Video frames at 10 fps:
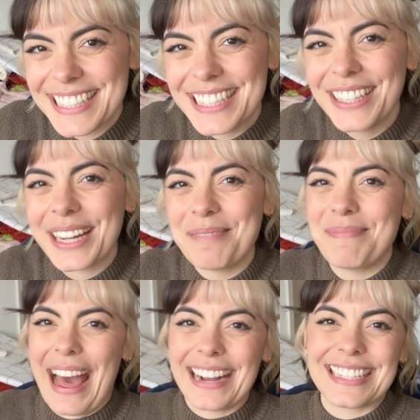to come
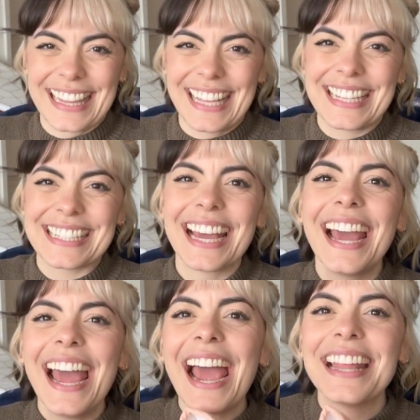back to this
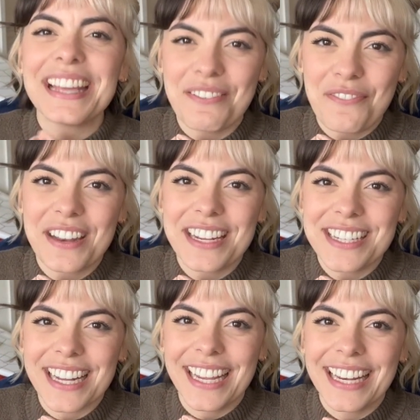and then
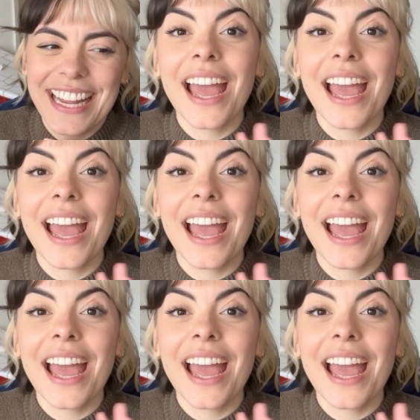finish it.